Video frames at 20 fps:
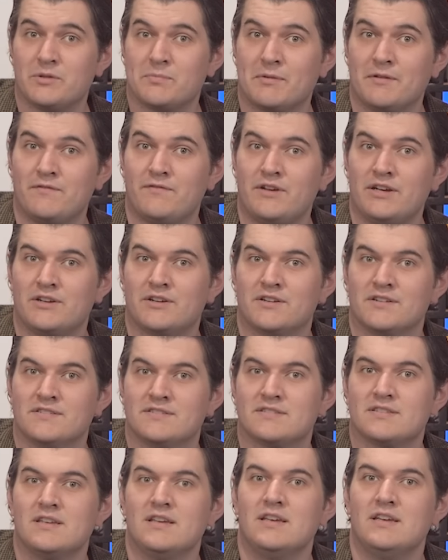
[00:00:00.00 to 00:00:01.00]
with my
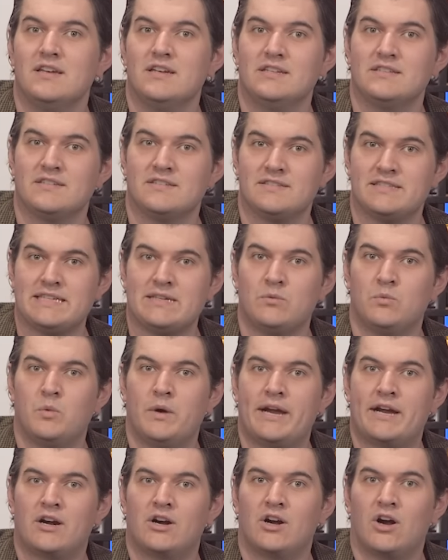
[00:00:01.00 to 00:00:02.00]
fingers to see
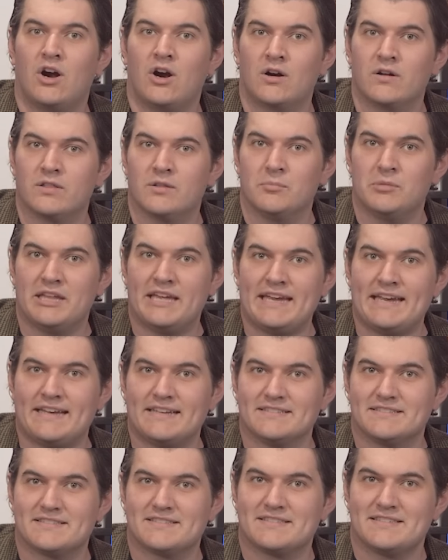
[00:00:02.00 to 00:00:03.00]
where are the
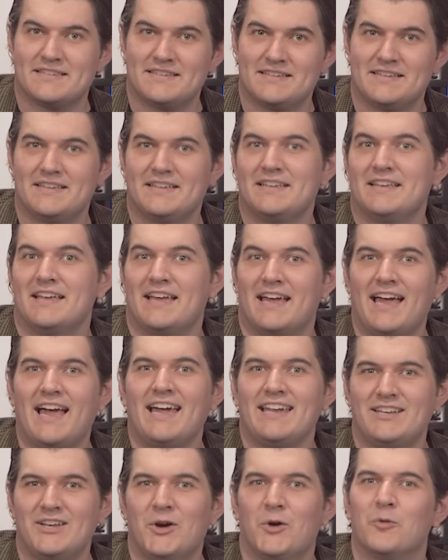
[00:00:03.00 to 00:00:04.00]
blades.
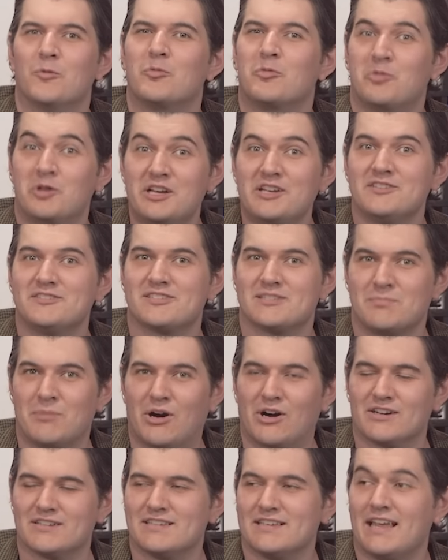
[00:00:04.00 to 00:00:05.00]
I know, real
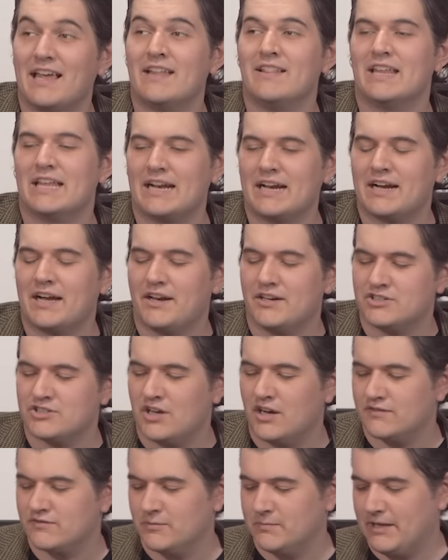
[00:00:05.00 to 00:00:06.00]
smart. And then I got a
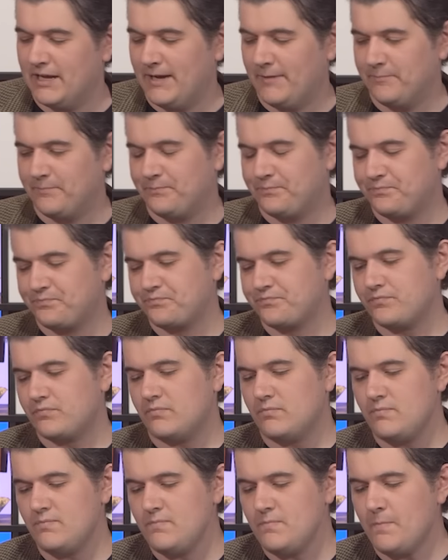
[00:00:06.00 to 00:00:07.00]
shock from that.
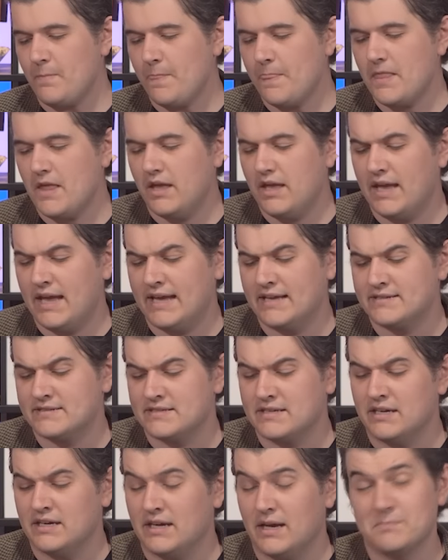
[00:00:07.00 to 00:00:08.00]

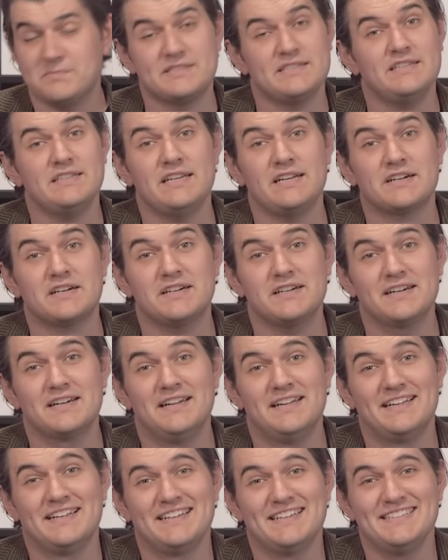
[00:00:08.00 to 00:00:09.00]
And I'm still here.
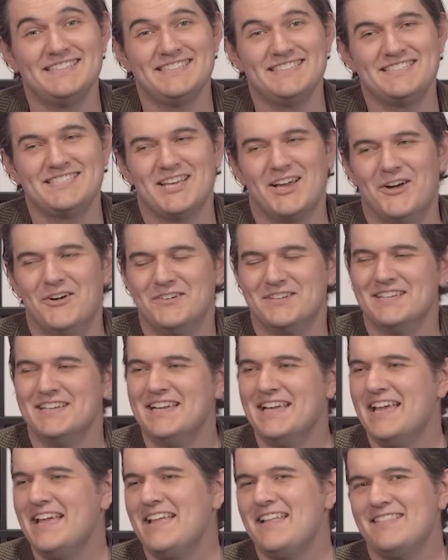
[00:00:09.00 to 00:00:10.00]
So
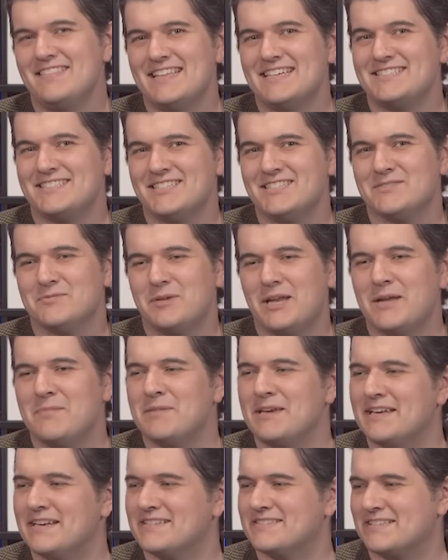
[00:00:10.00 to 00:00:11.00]
that's just what I
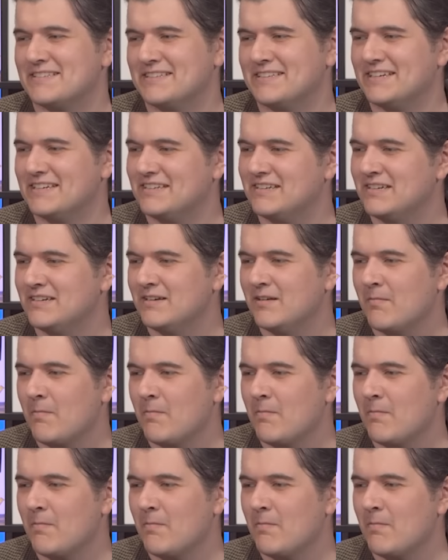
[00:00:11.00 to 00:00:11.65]
mean, is that, like,